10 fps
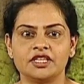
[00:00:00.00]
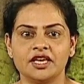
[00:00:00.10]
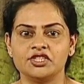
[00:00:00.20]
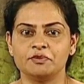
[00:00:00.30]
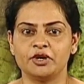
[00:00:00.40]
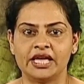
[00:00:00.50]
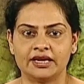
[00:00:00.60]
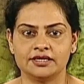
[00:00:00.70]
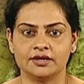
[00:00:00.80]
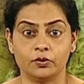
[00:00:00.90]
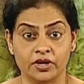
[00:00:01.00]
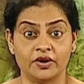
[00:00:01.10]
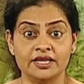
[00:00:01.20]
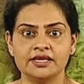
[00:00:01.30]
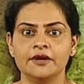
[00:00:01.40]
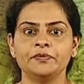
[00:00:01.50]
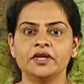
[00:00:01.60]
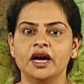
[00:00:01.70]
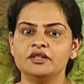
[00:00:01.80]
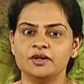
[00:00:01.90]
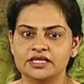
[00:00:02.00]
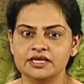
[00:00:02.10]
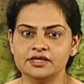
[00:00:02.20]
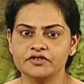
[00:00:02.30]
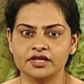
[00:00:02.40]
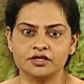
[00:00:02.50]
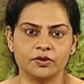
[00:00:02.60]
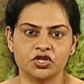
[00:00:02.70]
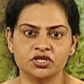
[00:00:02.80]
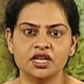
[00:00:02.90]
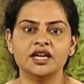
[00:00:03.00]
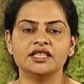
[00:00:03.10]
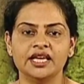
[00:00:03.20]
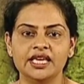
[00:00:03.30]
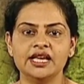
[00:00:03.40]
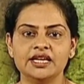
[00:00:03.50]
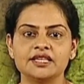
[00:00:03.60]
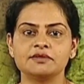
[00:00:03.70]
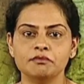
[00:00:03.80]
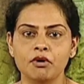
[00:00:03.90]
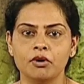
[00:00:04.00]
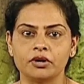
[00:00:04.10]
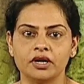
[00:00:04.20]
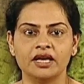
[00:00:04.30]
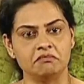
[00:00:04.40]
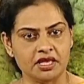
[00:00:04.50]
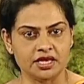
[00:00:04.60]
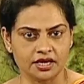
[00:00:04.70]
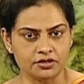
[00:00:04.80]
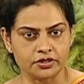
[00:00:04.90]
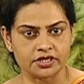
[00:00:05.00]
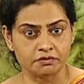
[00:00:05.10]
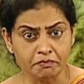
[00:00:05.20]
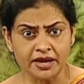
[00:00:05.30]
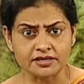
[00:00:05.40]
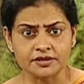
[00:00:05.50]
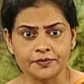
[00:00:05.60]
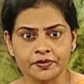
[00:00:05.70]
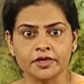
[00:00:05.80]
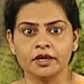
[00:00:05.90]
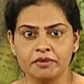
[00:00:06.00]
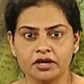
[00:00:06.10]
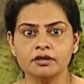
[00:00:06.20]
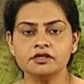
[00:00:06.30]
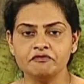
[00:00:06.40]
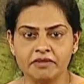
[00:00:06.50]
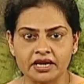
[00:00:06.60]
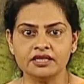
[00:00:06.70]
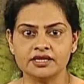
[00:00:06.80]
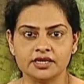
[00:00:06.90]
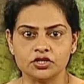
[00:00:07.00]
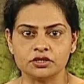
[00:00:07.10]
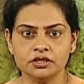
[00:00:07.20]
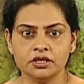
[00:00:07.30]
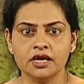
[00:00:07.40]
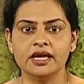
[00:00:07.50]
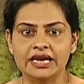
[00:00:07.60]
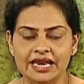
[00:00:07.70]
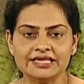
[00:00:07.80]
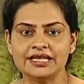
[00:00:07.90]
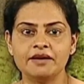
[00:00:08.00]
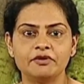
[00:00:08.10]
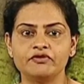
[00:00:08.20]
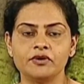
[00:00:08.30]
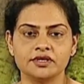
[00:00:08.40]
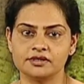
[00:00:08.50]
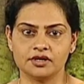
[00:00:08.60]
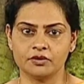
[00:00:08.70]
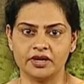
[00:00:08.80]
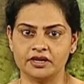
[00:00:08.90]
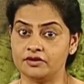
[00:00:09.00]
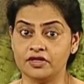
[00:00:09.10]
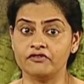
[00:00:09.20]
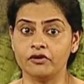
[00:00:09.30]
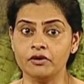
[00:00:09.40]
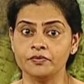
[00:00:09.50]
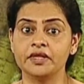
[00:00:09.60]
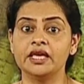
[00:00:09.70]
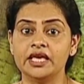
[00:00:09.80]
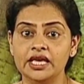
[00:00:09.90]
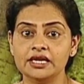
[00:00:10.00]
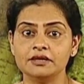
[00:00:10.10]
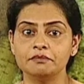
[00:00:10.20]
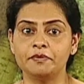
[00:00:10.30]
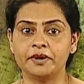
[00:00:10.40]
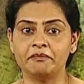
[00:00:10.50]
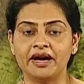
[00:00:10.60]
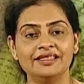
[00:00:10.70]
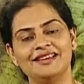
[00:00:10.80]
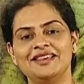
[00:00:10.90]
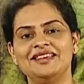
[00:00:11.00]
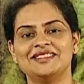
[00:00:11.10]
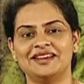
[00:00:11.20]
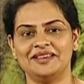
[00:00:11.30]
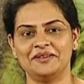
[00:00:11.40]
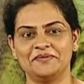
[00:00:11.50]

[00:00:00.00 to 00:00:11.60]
kg per hectare, whereas under intensive cultivation, the yield is more in many countries. But because of mechanization, less labor force is required. Therefore, yield per man is high.